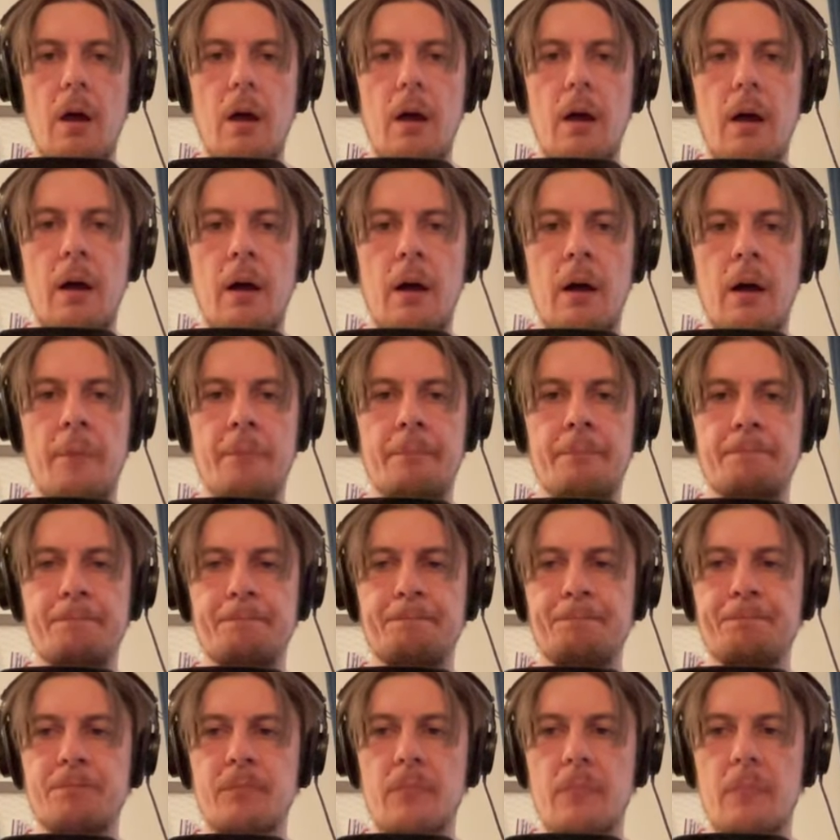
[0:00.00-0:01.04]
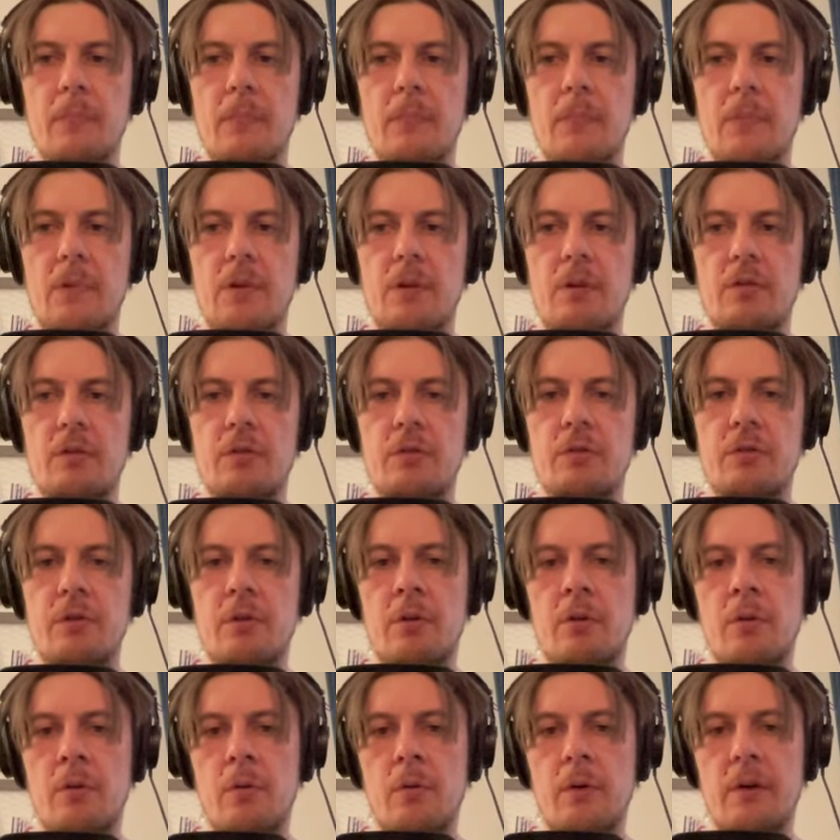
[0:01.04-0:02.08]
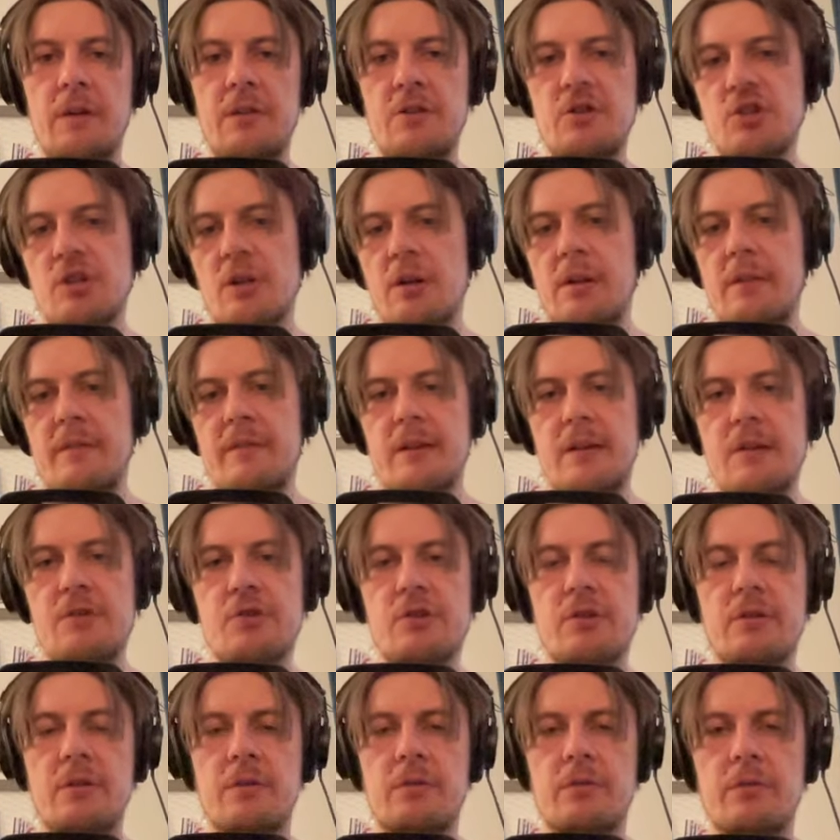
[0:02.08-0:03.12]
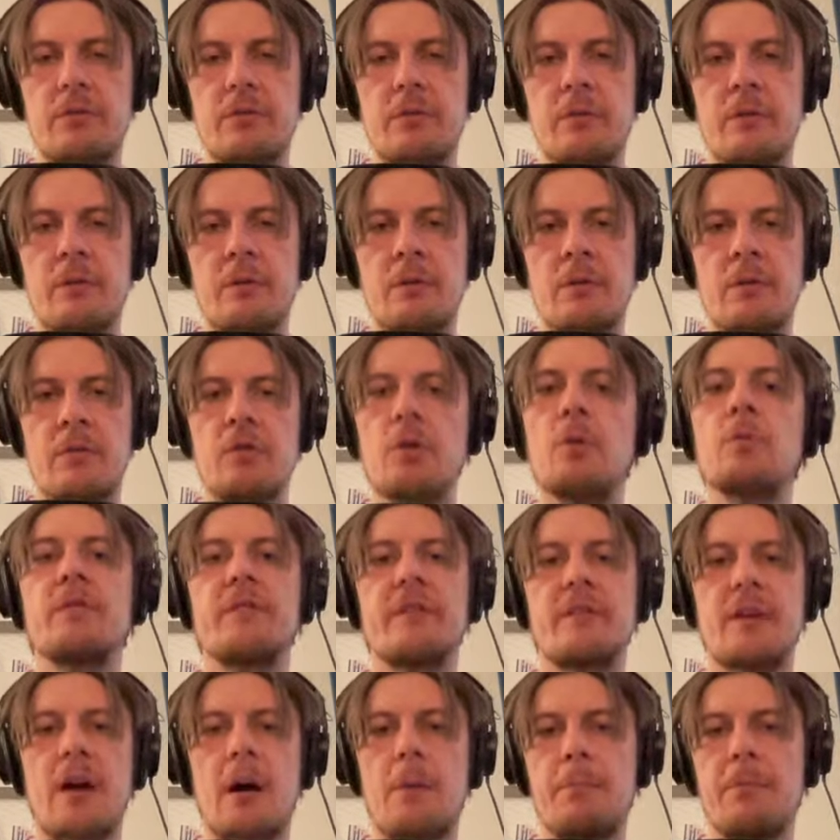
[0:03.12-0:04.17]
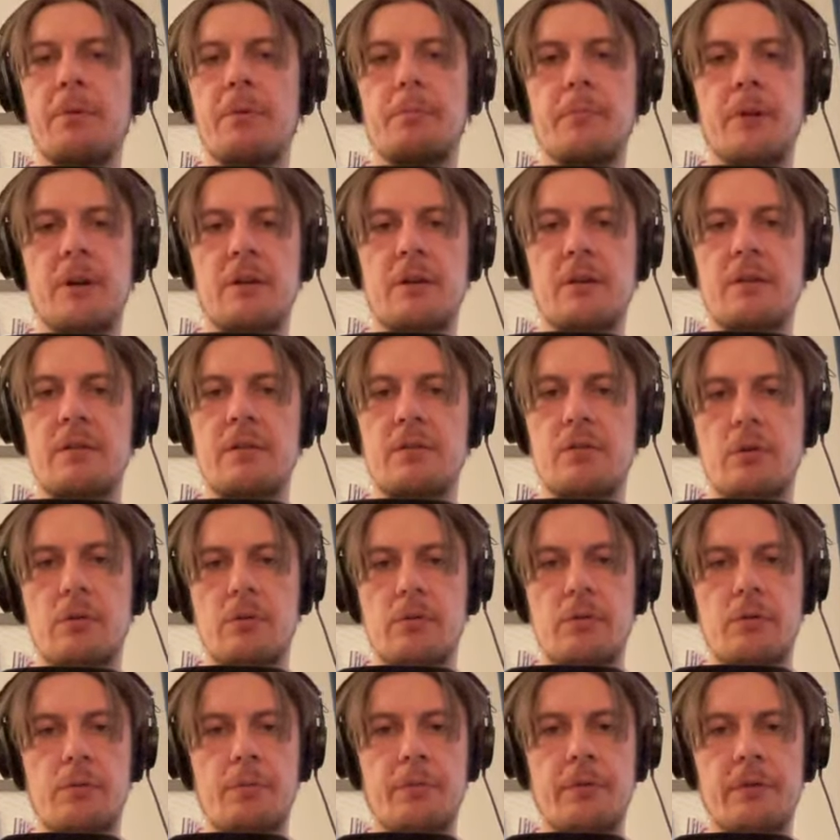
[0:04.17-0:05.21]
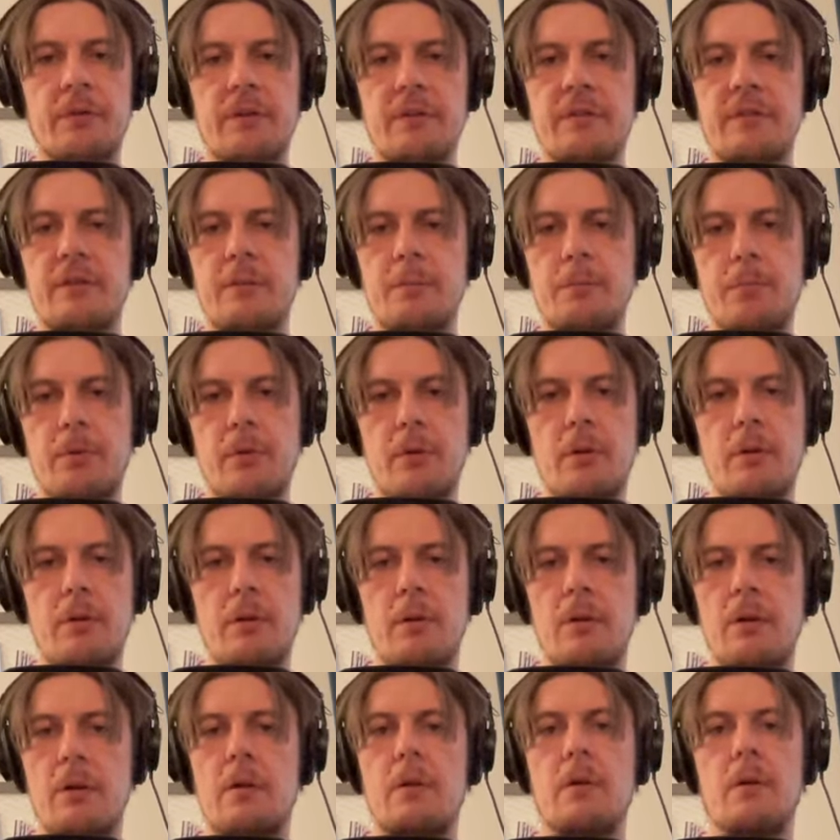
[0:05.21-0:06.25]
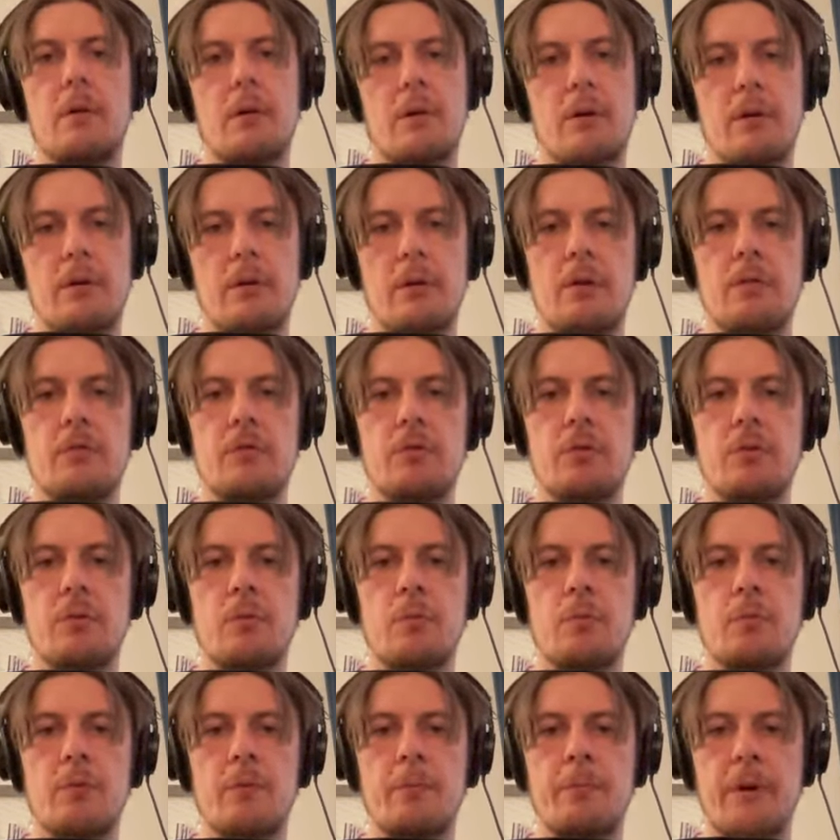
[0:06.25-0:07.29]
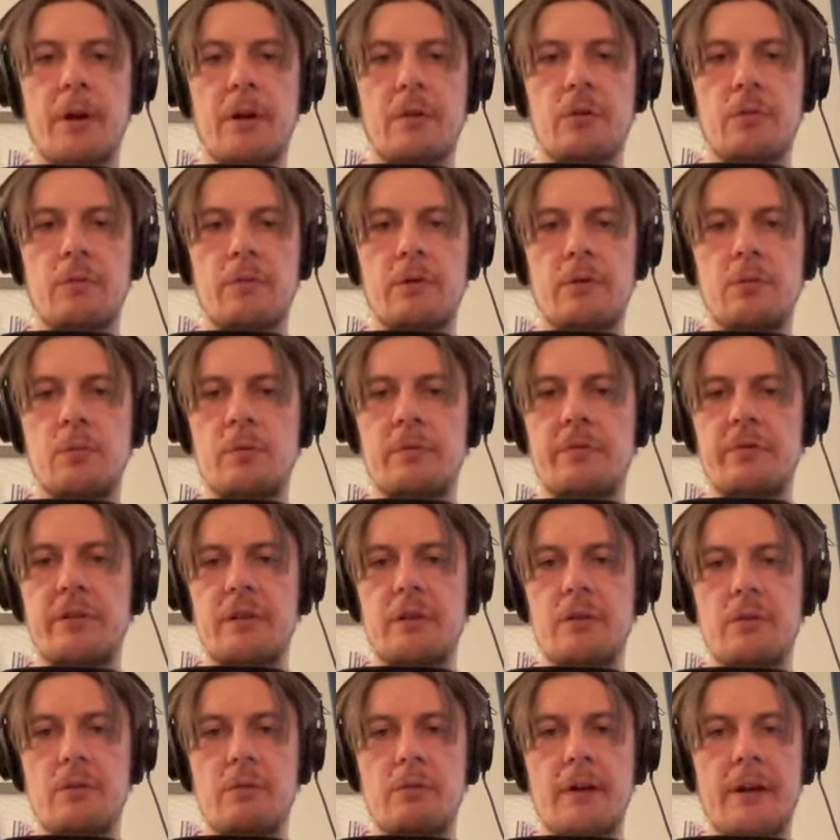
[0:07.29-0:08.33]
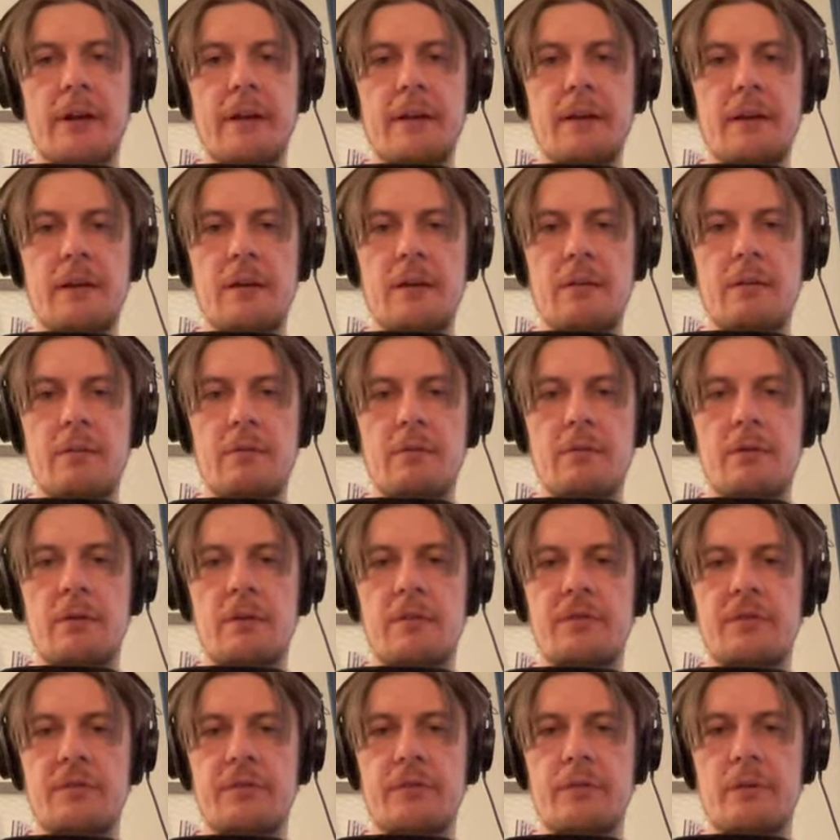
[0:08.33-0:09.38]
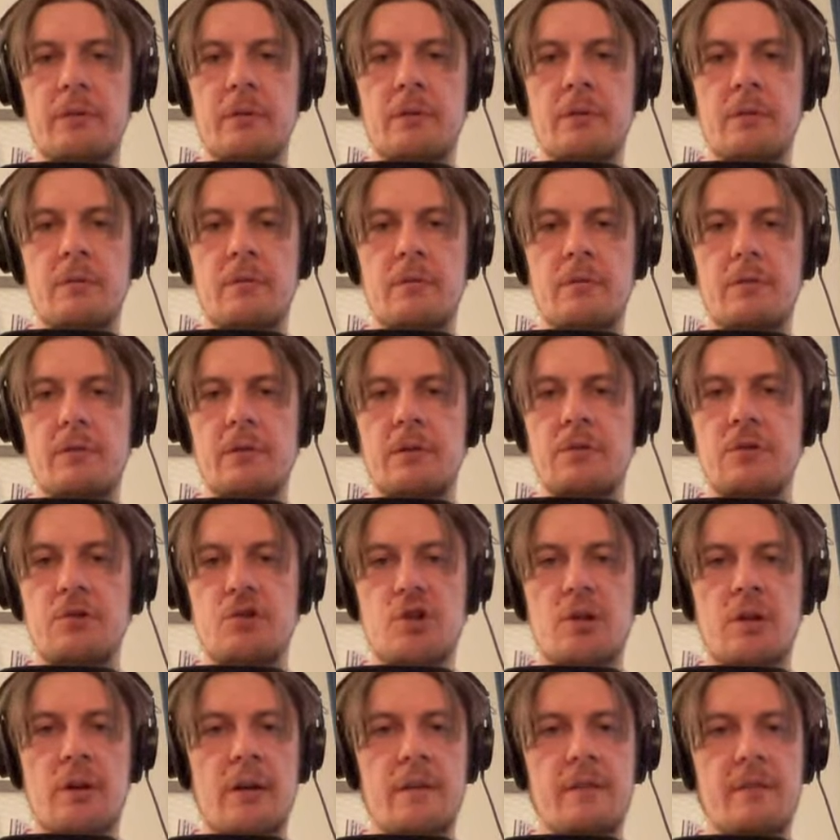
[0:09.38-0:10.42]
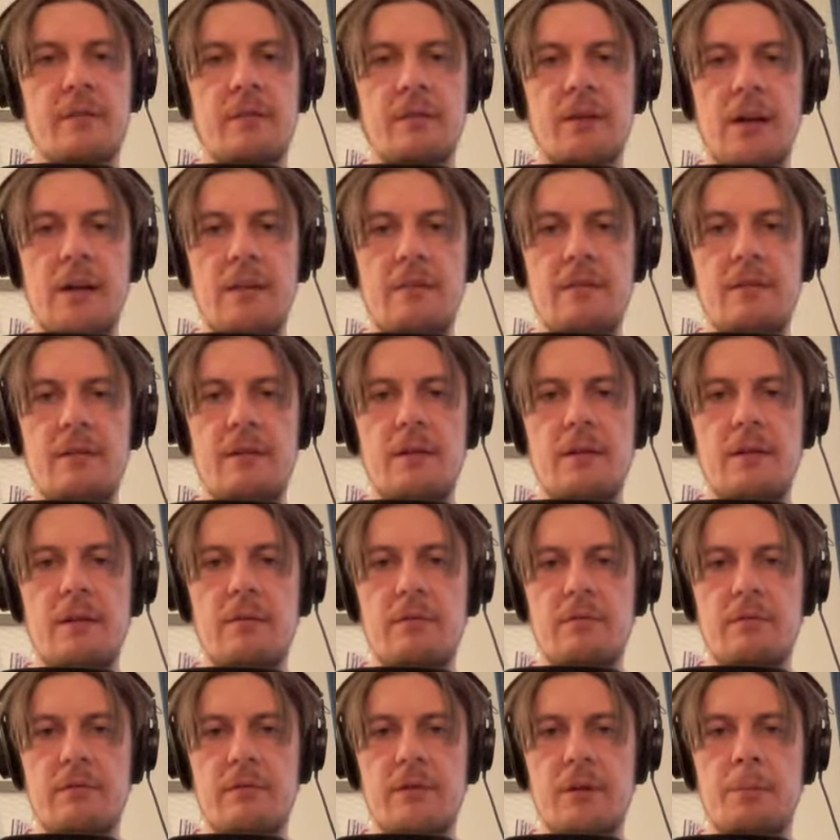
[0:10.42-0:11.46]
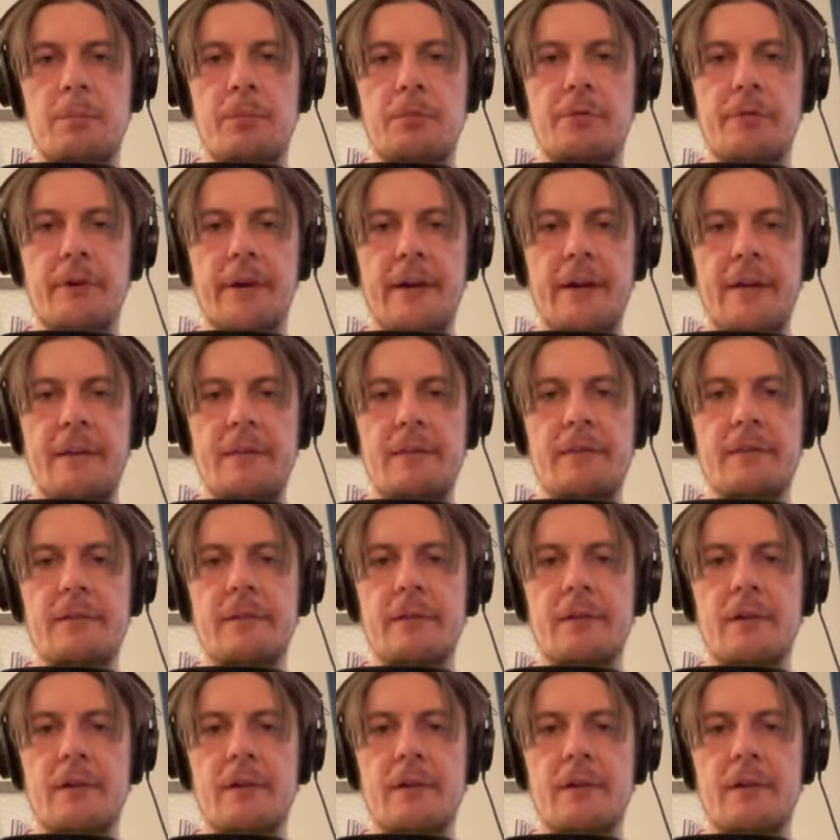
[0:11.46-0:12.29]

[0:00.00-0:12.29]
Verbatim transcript: um, so initialization is uh, so setup method is also pretty simple yeah so part of it we've seen already it's uh, initializing daisy sample rate